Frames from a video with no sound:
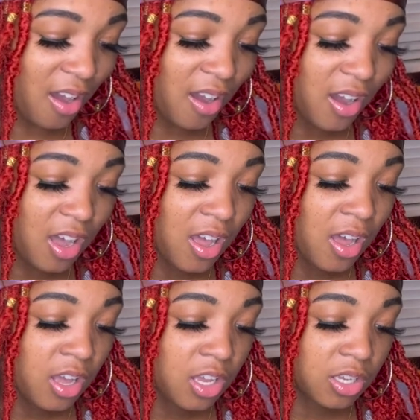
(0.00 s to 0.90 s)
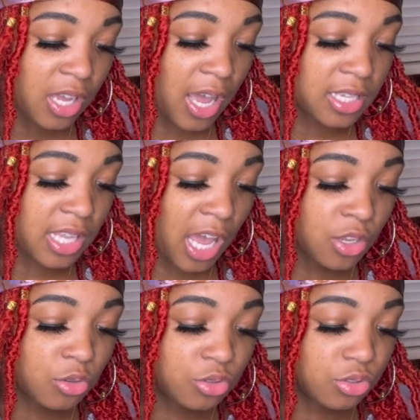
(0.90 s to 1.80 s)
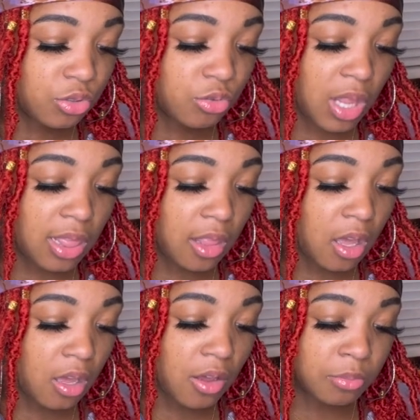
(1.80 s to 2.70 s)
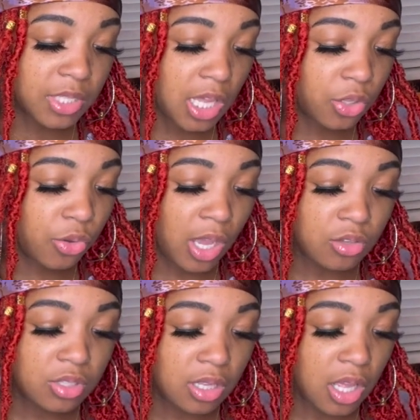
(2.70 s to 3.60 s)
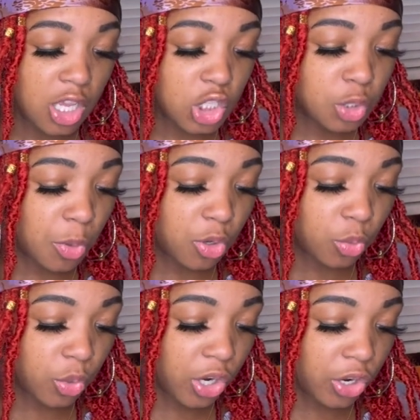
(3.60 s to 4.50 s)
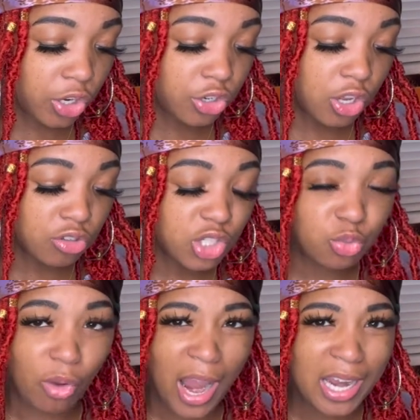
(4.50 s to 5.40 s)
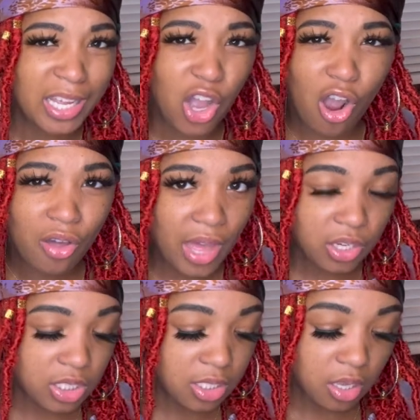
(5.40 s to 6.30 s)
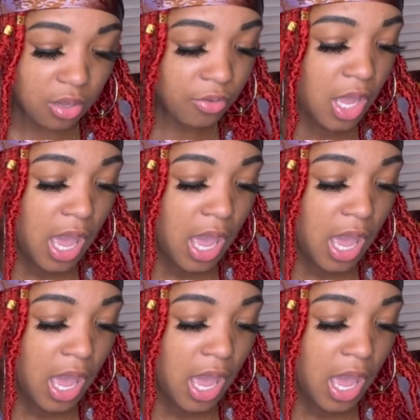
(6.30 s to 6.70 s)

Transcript: Oh, Guys, I used to love, I'm telling you, I used to love spoken word, you know, just writing, all that good stuff.